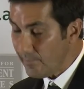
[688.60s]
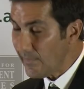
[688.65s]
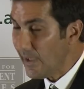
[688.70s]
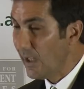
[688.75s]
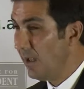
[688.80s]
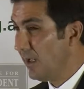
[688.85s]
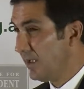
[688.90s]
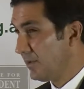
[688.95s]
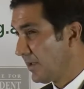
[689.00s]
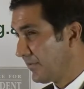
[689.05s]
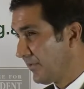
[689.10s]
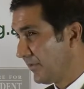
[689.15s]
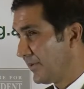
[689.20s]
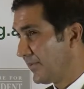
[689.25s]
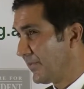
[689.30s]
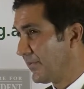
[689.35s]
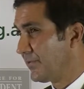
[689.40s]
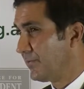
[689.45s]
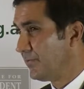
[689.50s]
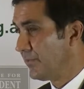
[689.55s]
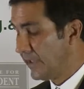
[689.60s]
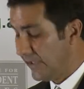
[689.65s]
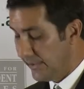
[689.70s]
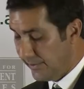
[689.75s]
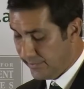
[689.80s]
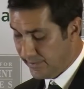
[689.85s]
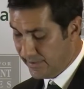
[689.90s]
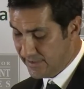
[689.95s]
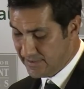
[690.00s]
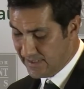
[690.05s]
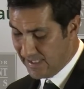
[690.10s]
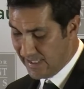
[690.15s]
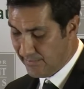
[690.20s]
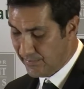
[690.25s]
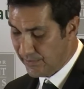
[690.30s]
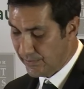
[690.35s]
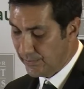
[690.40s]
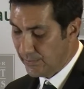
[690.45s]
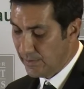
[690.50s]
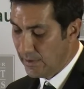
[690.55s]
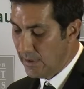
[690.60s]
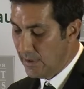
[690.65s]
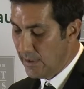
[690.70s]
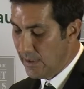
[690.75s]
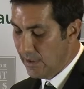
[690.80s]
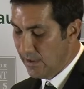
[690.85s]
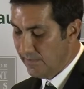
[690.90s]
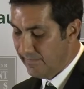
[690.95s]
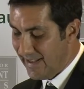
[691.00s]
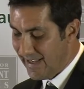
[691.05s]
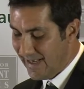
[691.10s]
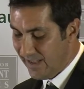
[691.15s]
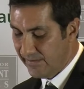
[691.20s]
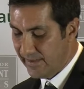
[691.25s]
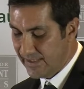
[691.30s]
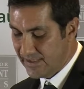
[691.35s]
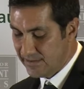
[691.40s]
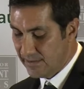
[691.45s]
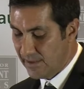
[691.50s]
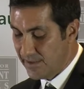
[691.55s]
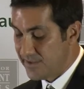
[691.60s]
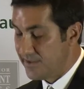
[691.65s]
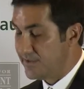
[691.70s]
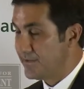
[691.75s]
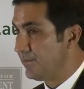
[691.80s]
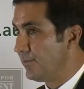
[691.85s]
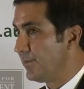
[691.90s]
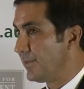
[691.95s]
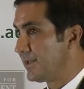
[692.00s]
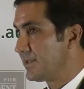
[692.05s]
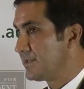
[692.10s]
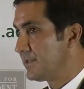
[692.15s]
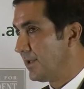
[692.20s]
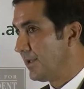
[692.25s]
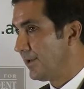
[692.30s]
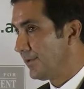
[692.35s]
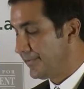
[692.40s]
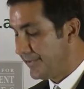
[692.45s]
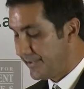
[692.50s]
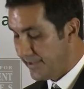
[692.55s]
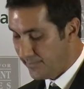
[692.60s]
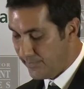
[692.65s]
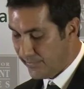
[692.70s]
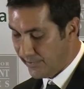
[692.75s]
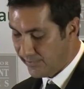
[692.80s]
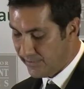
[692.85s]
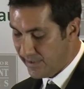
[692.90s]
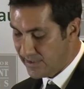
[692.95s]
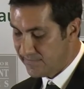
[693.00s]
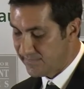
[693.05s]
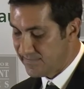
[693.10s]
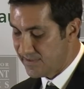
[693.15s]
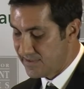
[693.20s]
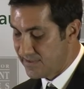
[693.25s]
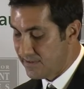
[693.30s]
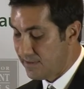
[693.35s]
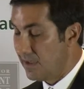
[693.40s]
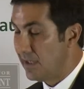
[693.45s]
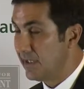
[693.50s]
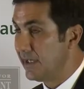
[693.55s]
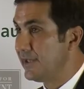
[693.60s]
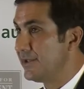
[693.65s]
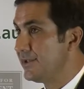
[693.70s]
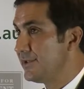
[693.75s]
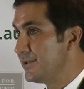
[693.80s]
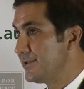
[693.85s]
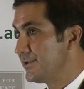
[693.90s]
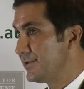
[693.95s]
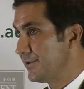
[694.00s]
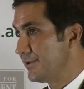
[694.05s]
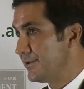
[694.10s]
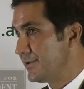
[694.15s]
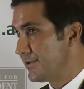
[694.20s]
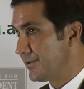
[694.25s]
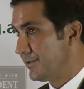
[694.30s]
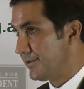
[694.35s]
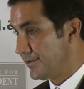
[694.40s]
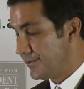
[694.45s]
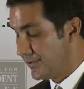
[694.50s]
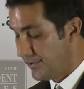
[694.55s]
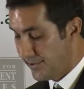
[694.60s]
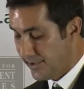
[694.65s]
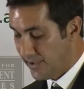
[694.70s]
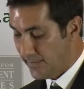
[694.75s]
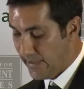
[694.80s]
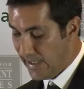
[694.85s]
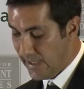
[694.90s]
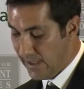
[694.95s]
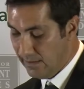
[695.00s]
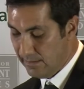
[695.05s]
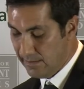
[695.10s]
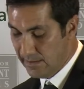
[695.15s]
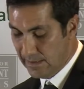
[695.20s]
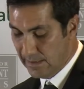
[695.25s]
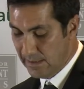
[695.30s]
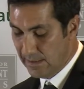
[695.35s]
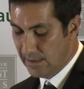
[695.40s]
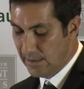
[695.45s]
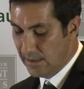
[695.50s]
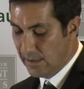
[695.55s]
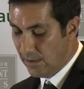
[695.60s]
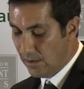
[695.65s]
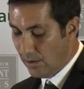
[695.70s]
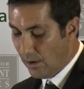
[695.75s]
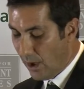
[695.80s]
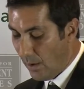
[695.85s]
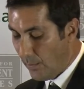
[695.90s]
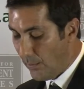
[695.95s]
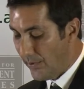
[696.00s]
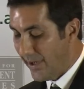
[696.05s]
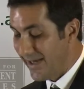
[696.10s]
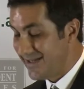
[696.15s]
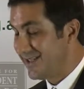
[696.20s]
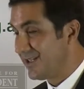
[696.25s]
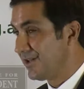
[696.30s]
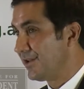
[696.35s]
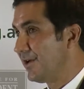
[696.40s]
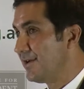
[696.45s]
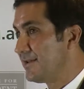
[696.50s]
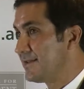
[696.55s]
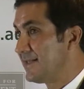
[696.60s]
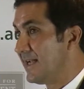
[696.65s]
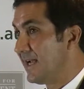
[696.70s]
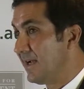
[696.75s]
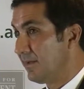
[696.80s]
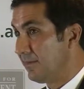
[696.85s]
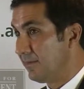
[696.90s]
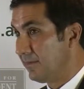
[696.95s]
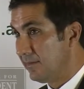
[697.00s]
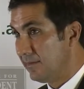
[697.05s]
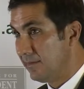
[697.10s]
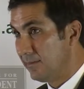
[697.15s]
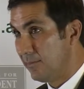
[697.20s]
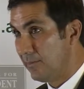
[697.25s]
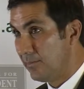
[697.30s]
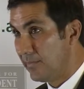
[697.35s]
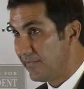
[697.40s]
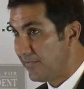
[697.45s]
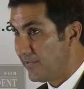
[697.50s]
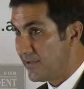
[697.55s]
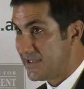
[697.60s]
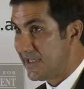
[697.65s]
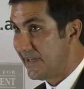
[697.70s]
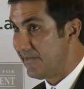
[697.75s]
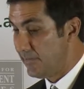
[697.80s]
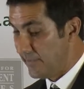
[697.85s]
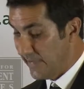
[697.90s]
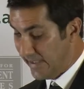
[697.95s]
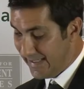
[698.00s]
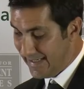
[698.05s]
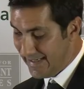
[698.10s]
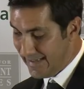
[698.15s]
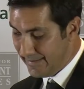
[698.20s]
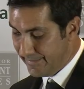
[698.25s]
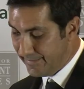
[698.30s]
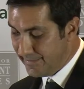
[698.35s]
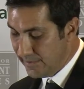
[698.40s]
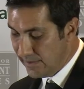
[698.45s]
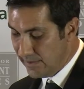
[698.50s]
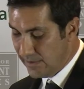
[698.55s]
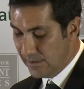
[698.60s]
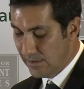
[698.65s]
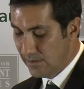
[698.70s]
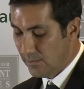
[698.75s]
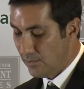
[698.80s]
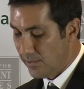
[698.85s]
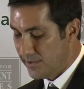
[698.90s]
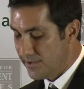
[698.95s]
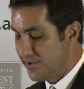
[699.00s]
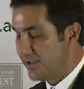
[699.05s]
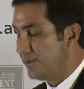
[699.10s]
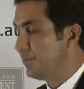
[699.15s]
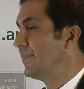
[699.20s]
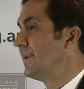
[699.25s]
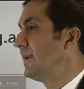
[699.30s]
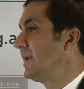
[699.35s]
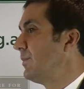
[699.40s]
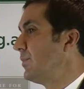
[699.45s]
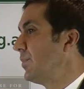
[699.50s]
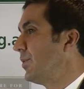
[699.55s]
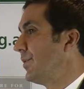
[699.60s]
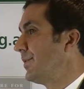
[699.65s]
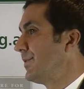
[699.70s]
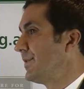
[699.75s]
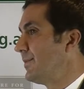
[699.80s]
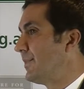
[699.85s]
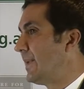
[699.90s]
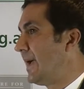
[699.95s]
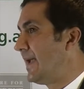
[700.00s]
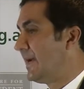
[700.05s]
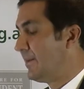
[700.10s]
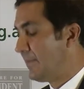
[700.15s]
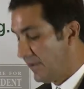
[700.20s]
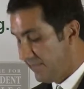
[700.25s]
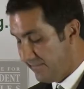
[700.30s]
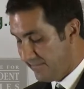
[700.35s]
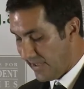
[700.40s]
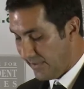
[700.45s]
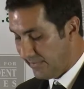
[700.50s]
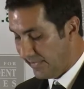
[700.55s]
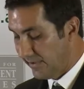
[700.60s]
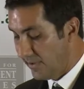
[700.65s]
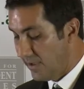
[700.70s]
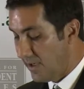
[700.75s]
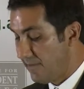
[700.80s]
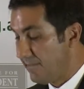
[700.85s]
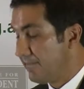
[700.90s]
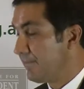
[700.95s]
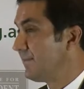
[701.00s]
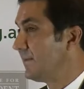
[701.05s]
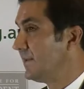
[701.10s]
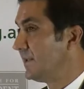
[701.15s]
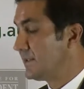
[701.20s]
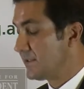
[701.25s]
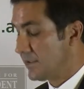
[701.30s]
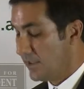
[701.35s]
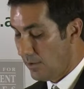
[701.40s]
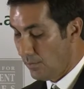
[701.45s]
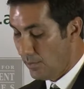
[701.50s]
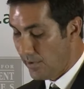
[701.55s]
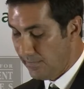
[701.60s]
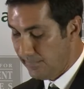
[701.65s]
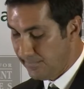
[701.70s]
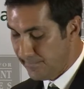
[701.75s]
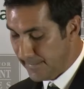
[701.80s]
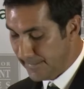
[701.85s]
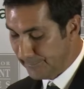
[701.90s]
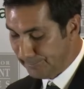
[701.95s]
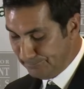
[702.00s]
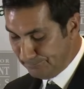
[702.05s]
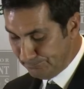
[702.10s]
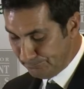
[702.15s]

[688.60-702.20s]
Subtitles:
And I thought this was a really good example of how these notions of what a tolerant and progressive society should and shouldn't talk about operate to close down, before it's even begun, what should be an important debate about family life and child welfare.